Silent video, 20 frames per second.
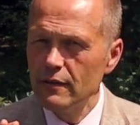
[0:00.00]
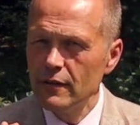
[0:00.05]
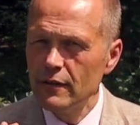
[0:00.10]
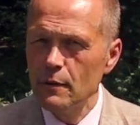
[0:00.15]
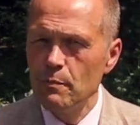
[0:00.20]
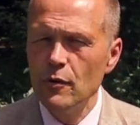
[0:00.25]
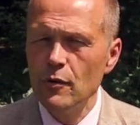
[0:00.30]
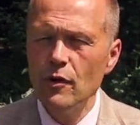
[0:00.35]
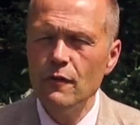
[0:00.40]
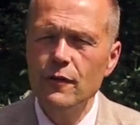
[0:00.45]

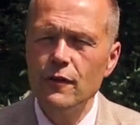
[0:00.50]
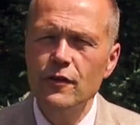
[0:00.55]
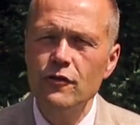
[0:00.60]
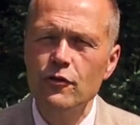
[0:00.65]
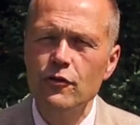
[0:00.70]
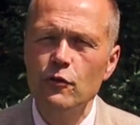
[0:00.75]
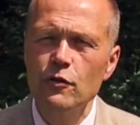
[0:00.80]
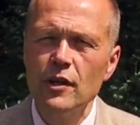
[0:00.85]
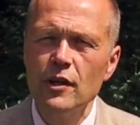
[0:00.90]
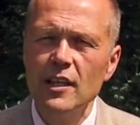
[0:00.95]
the perfect
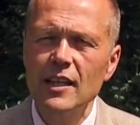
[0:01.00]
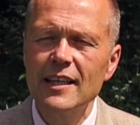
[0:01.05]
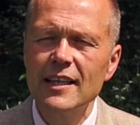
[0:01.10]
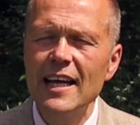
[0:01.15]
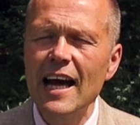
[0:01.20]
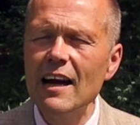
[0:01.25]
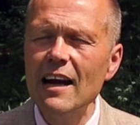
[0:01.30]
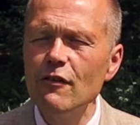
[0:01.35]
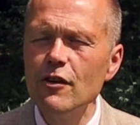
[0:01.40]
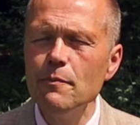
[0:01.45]
shoe that'll
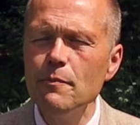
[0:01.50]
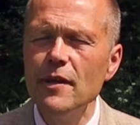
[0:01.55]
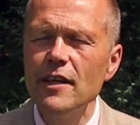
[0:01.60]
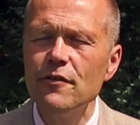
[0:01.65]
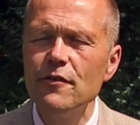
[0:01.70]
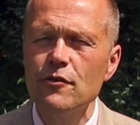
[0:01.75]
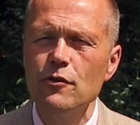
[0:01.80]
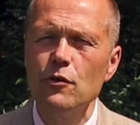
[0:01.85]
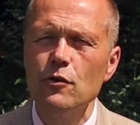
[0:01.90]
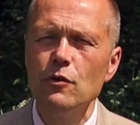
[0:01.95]
carry me
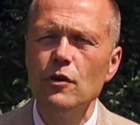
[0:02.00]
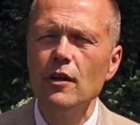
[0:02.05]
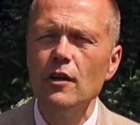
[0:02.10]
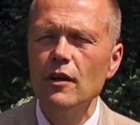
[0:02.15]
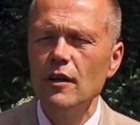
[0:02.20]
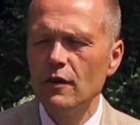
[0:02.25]
through